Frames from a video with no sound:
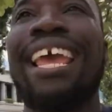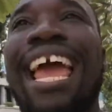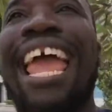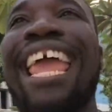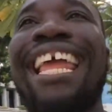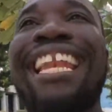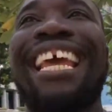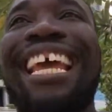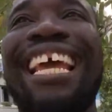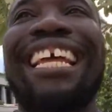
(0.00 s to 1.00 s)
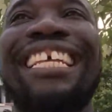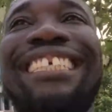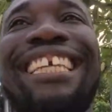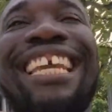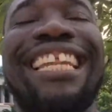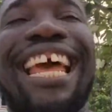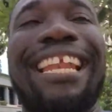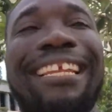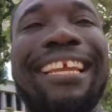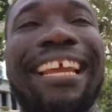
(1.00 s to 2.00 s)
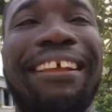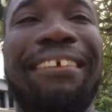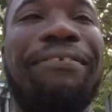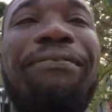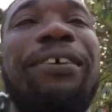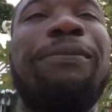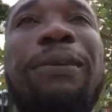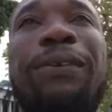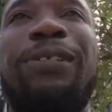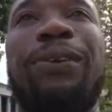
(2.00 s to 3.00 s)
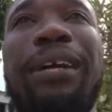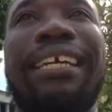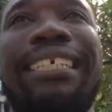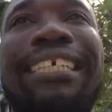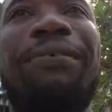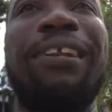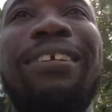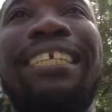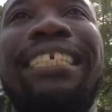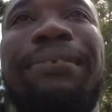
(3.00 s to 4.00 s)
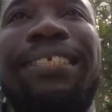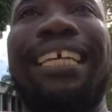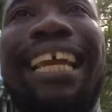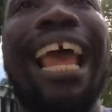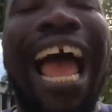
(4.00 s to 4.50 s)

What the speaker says: And saying that, it fills me with joy because it's one of those things where it's like,